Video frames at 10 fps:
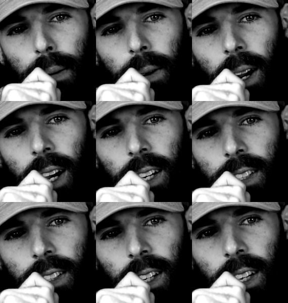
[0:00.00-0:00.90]
but I
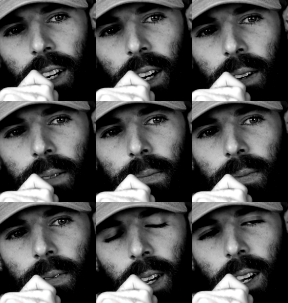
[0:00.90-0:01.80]
can say that I
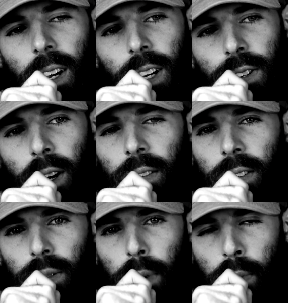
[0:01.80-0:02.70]
do have a
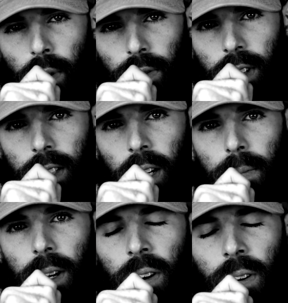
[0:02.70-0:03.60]
little bit more free
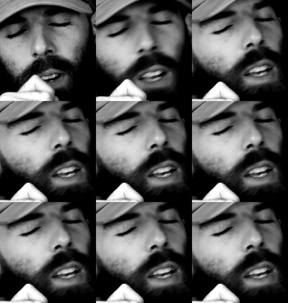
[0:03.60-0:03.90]
time now,